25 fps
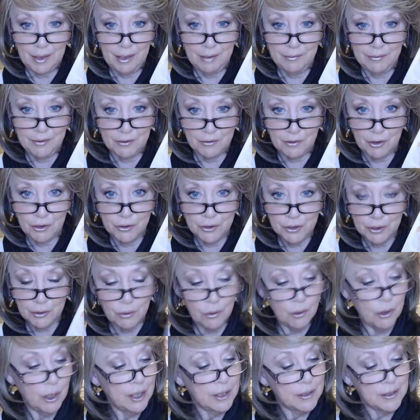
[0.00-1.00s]
of the rose
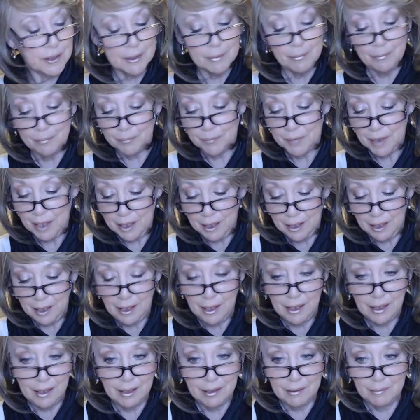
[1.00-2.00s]
quartz,
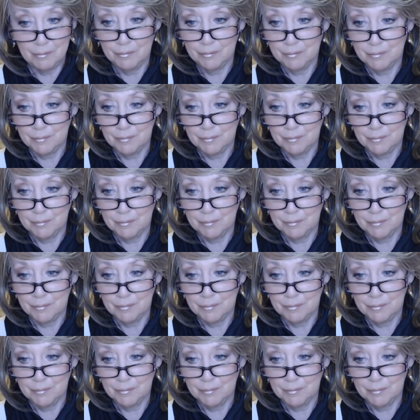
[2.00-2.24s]
um,